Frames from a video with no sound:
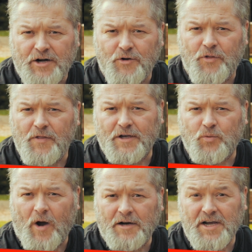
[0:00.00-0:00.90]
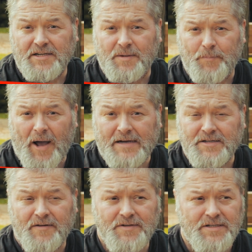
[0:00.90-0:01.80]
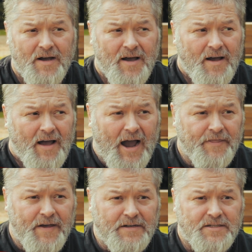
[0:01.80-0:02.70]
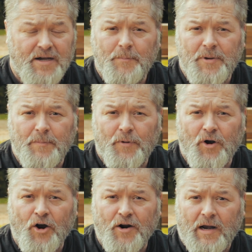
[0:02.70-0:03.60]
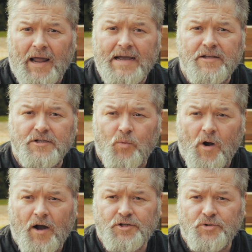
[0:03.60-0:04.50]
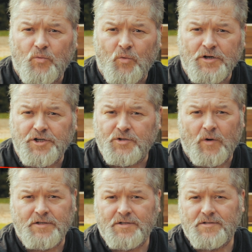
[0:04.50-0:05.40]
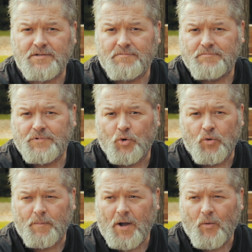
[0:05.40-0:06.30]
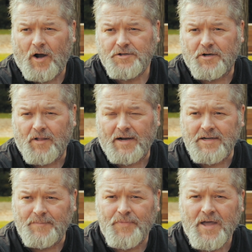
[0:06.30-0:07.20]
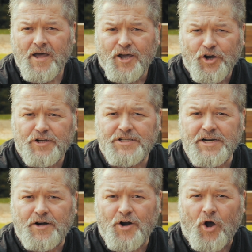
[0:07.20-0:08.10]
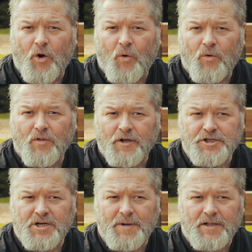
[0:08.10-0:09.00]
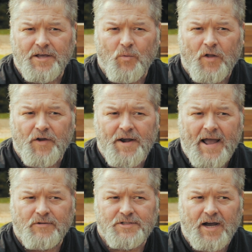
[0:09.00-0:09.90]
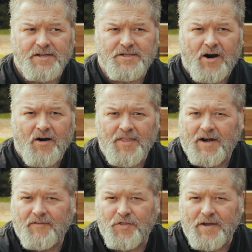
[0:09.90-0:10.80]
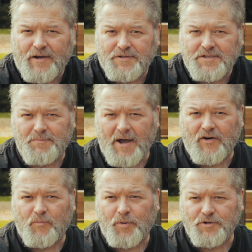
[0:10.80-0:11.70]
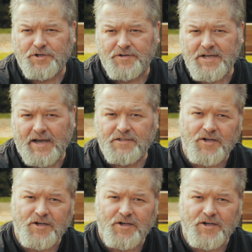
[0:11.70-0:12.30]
I do think this watch has some positives. I think some people are going to like this watch, which is what's cool about watch collecting. You just need to know legitimately what the downsides are, and then everything else is a matter of personal taste.